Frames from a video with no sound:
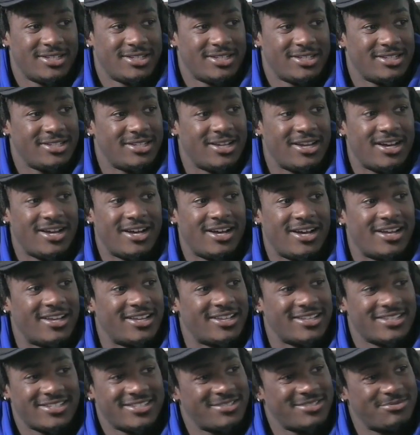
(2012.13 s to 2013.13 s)
Nah,
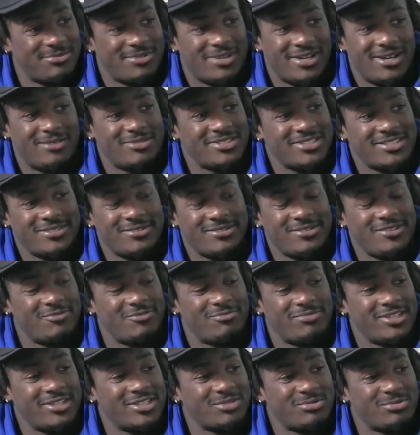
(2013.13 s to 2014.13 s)
pops didn't even
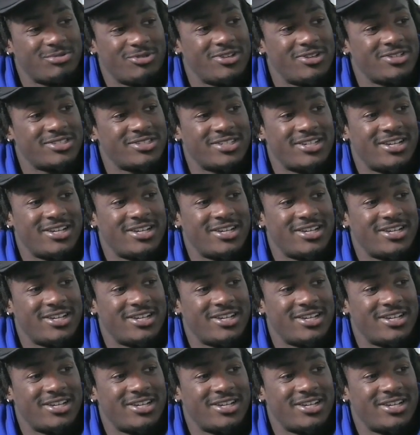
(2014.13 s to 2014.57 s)
play sports in high